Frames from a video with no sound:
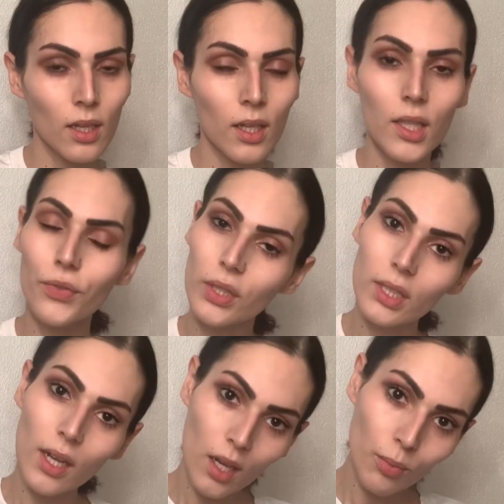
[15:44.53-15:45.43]
If you need
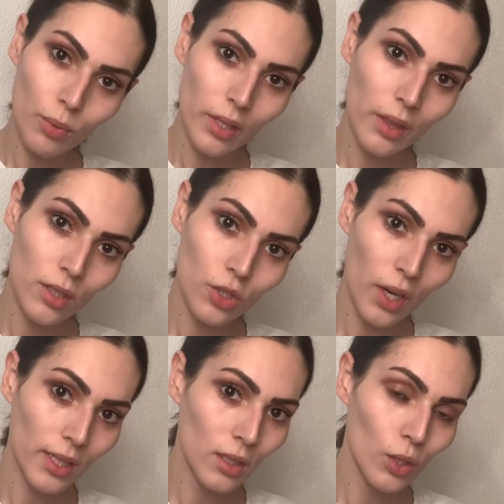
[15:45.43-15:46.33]
help with
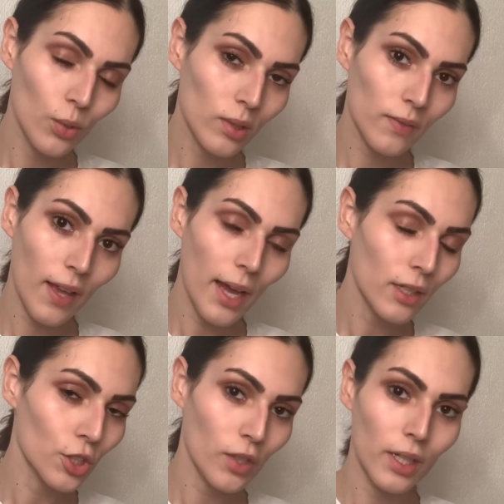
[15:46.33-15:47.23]
trying to lose fat or
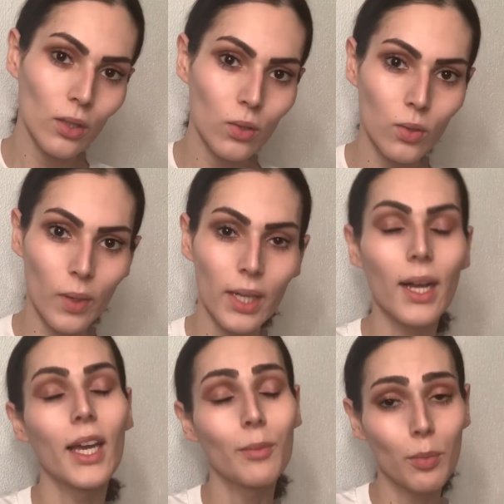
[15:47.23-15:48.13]
trying to lose weight, I
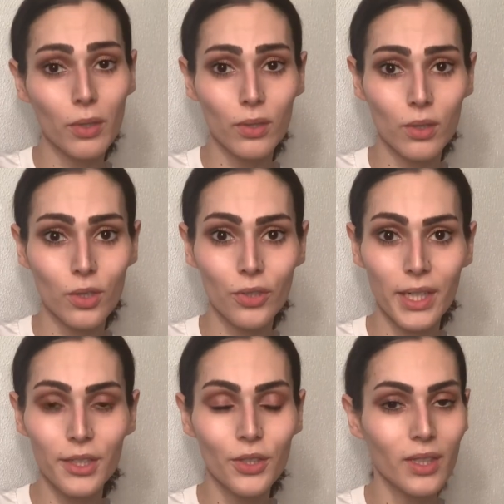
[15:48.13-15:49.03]
am a personal trainer.
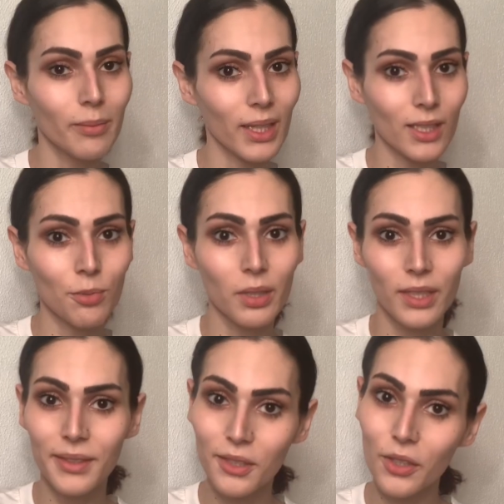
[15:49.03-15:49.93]
You can message me on
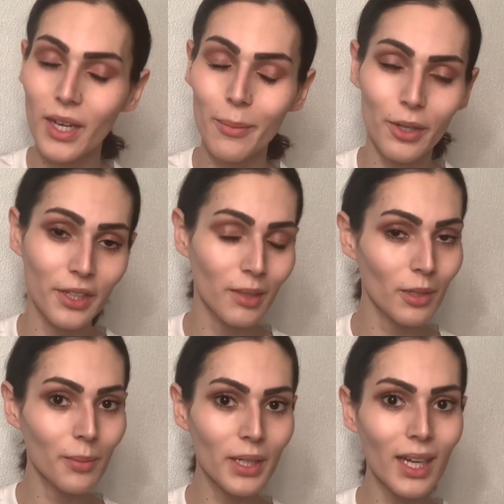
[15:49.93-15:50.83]
Instagram or email
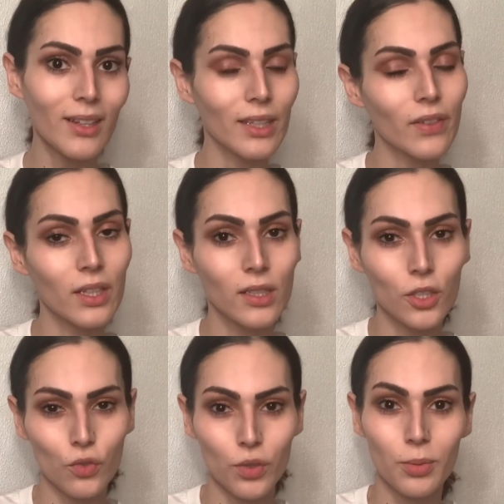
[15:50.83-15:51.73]
me. I'll leave it in the
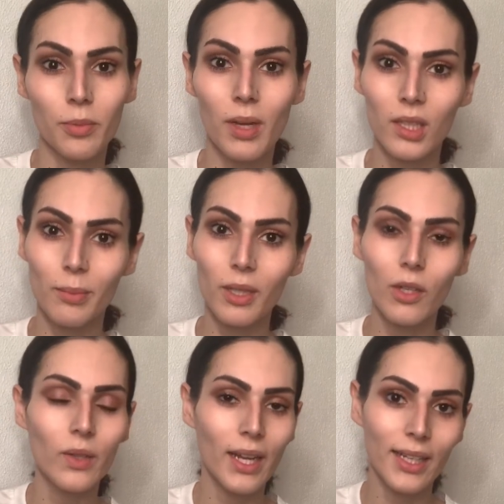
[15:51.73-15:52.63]
description box below
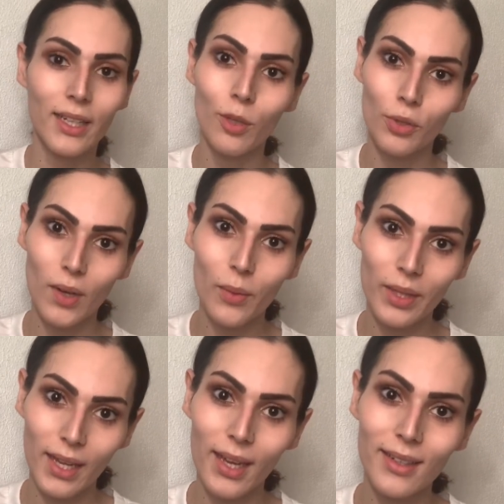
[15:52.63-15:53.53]
and I can help you out with
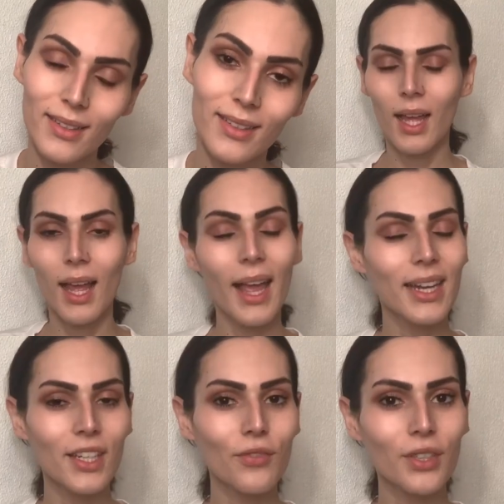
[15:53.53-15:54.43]
that. And
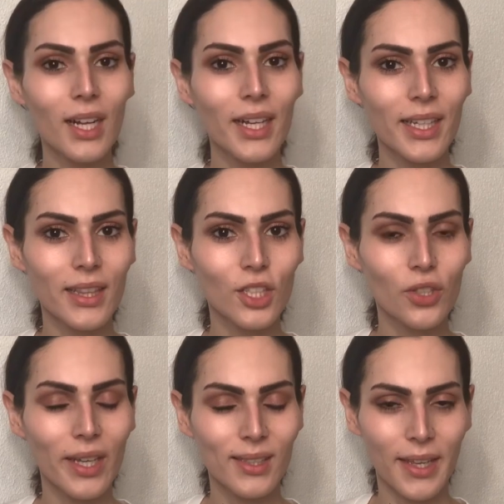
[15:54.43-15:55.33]
if you're not in the
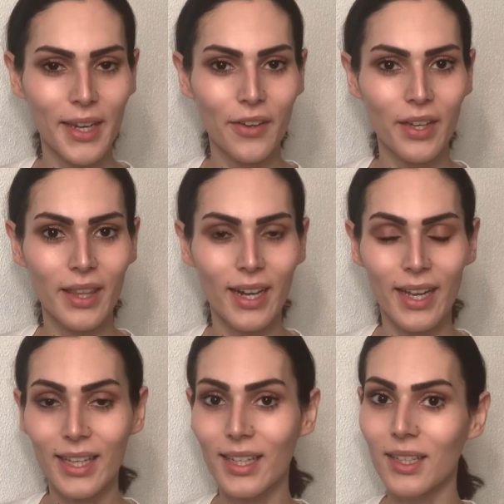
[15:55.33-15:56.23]
tri-state area that I
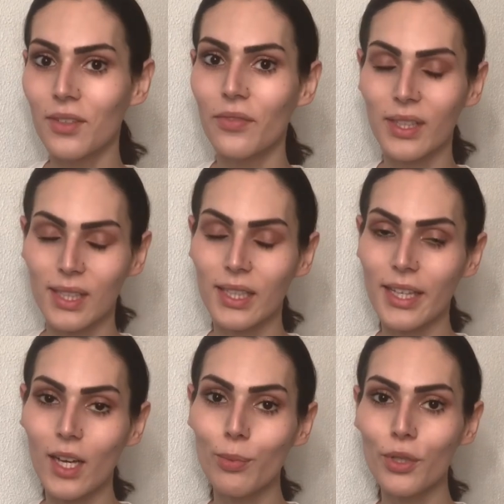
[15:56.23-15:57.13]
can physically
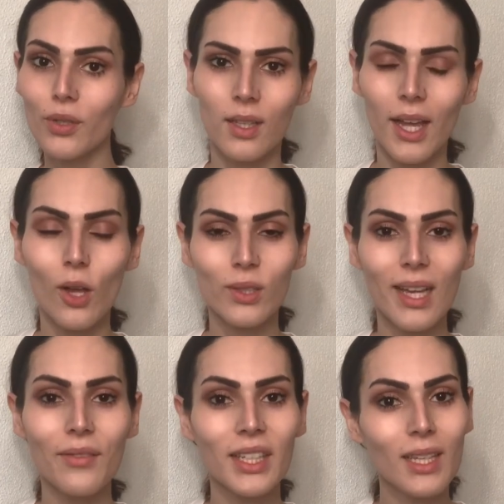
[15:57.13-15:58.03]
help you, I also have
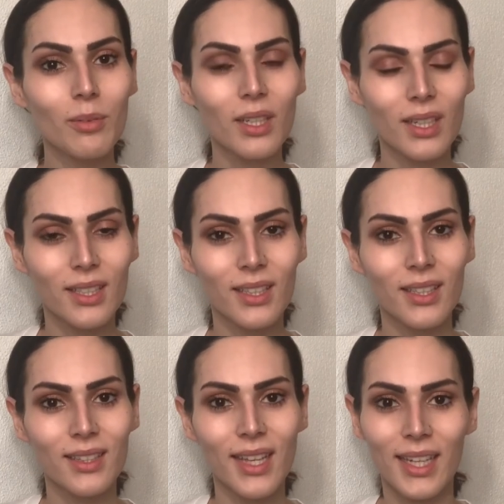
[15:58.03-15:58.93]
an ebook
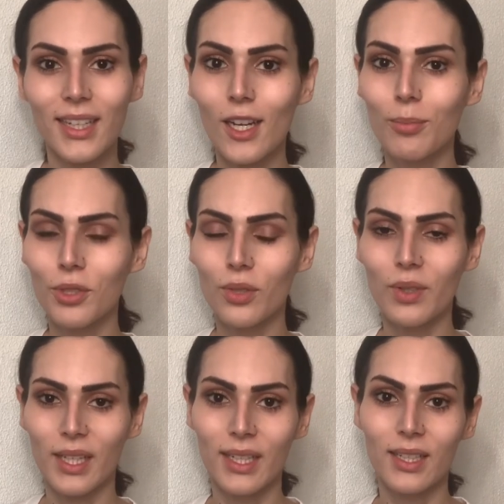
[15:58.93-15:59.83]
that can help you in